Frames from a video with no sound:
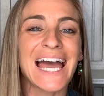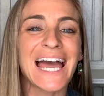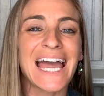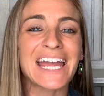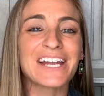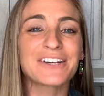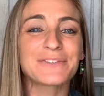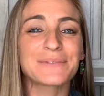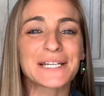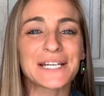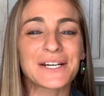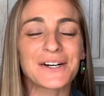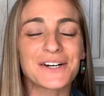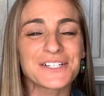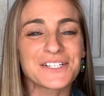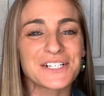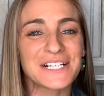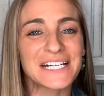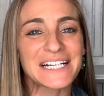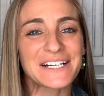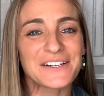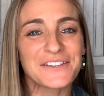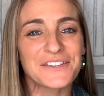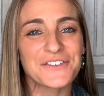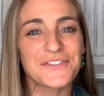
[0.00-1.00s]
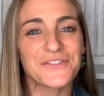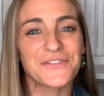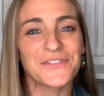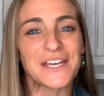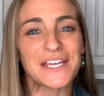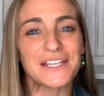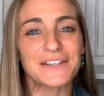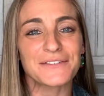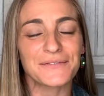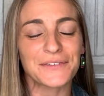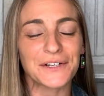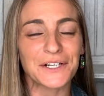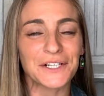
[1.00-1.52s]
Hey everybody, Audrey here, the
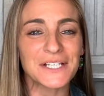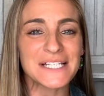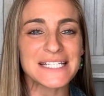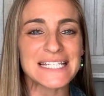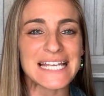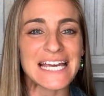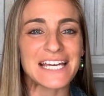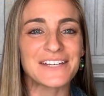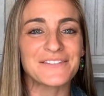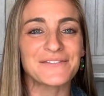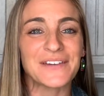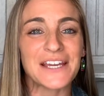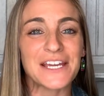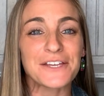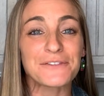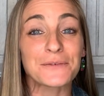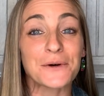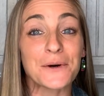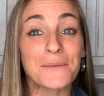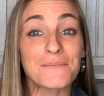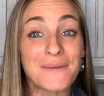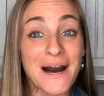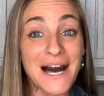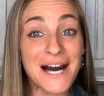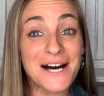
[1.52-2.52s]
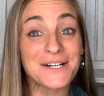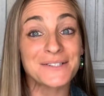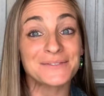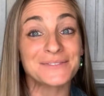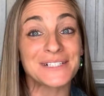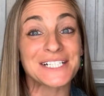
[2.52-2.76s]
fit, fearless, and faithful mom.